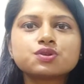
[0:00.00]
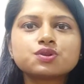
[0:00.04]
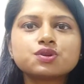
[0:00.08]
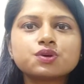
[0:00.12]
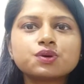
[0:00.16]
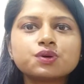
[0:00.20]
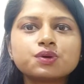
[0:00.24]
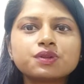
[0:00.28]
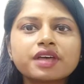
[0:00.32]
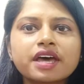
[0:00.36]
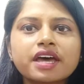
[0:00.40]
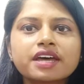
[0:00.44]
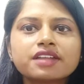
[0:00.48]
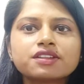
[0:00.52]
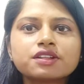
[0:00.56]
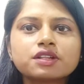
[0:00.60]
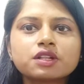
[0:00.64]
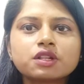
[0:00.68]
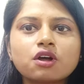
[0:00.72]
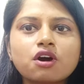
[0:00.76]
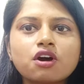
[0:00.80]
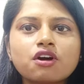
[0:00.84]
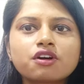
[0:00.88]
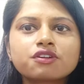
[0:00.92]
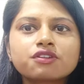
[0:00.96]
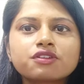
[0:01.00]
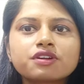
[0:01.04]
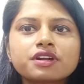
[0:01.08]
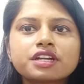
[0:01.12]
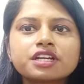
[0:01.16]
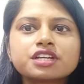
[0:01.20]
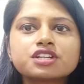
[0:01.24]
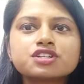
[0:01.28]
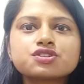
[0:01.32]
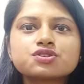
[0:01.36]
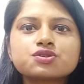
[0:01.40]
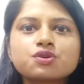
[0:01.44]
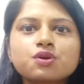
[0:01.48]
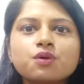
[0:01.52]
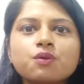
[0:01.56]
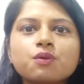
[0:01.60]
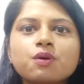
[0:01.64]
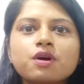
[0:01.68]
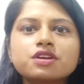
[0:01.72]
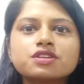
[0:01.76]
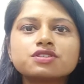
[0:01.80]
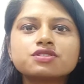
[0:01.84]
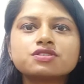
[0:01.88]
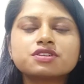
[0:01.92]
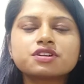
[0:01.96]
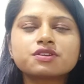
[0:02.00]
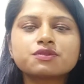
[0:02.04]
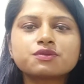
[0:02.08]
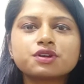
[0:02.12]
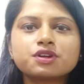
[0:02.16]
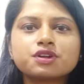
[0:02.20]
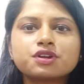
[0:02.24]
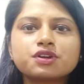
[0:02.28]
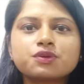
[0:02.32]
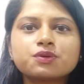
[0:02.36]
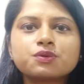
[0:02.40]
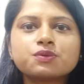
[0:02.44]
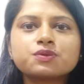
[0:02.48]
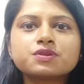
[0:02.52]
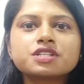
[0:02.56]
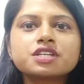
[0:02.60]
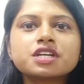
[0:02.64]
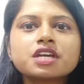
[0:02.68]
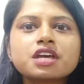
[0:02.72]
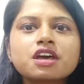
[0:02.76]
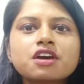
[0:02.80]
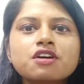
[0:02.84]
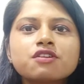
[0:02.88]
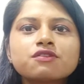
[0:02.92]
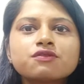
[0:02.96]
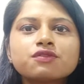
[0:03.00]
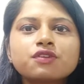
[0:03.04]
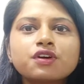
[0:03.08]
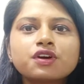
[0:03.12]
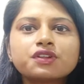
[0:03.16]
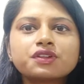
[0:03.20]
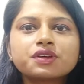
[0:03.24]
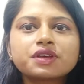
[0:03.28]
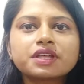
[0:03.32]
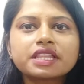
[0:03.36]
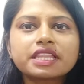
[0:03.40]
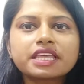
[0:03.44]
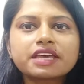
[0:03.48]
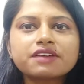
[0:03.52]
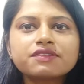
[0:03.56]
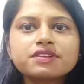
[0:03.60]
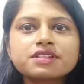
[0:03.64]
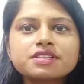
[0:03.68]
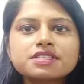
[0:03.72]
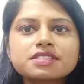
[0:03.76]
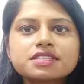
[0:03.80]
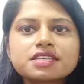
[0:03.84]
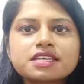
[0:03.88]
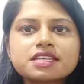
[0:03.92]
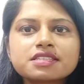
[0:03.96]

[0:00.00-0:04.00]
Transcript: to know that the long-running show was renewed for the 11th